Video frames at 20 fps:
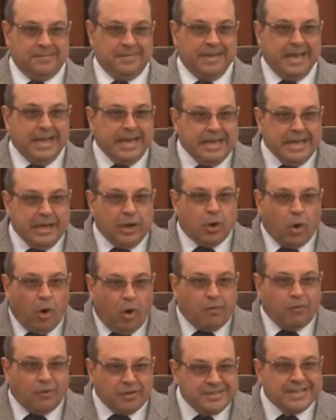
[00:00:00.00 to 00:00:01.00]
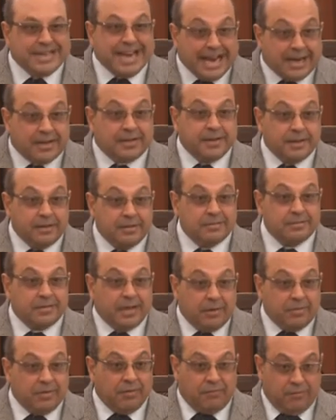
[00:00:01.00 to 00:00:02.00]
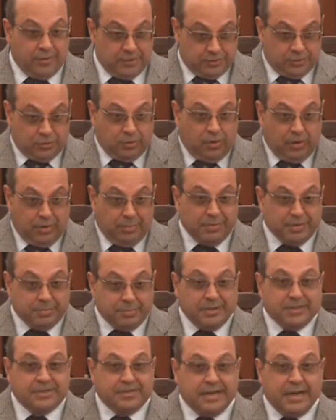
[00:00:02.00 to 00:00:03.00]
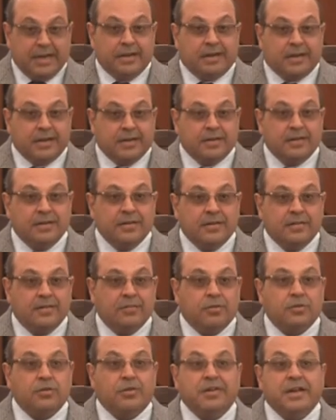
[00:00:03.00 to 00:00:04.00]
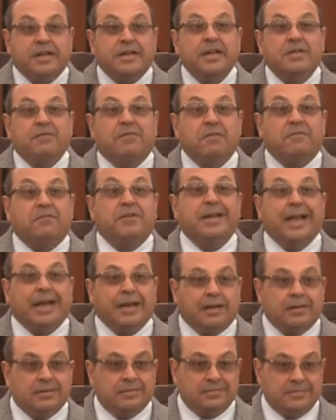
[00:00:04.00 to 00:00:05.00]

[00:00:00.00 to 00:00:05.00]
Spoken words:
any law was enacted, our first law, incidentally, was of 1859,